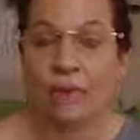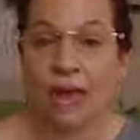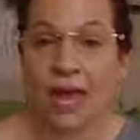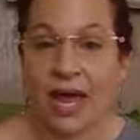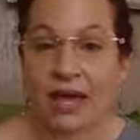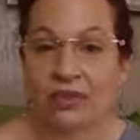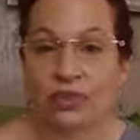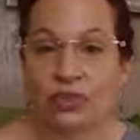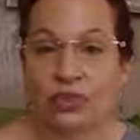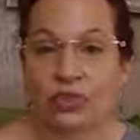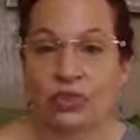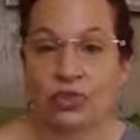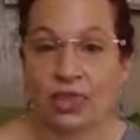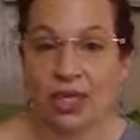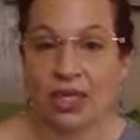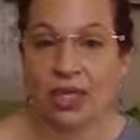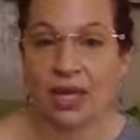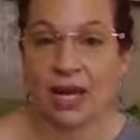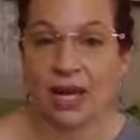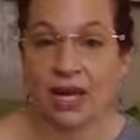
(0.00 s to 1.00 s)
pastors
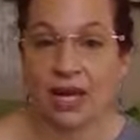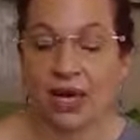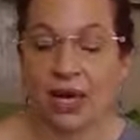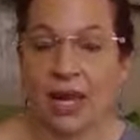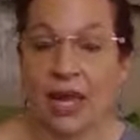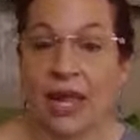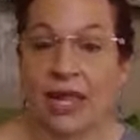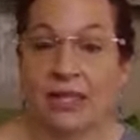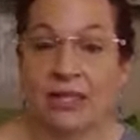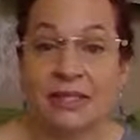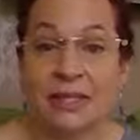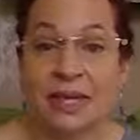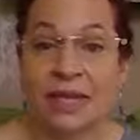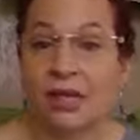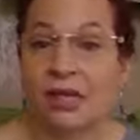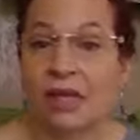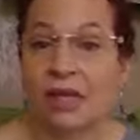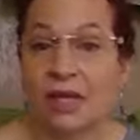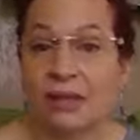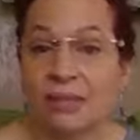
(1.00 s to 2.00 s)
in the area and
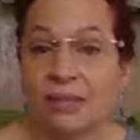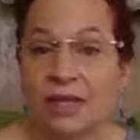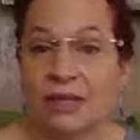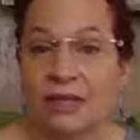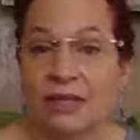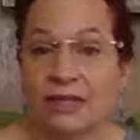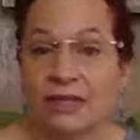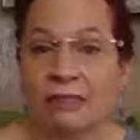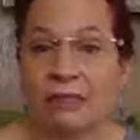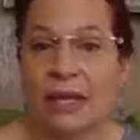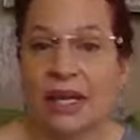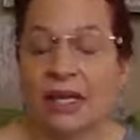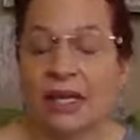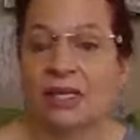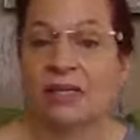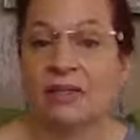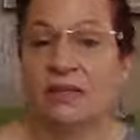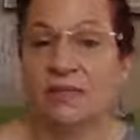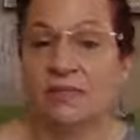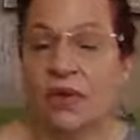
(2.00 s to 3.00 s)
tell them that this man
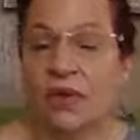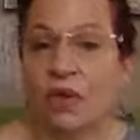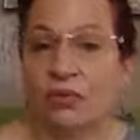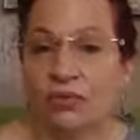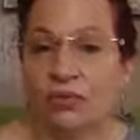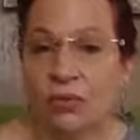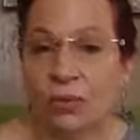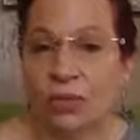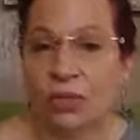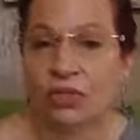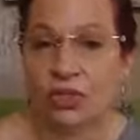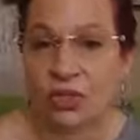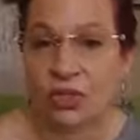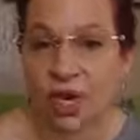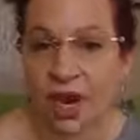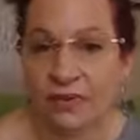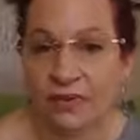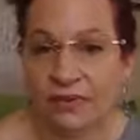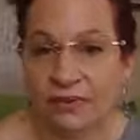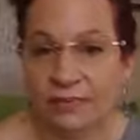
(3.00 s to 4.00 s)
is involved in
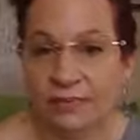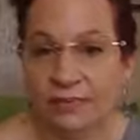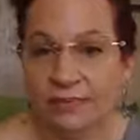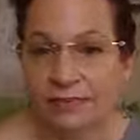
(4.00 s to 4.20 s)
witchcraft.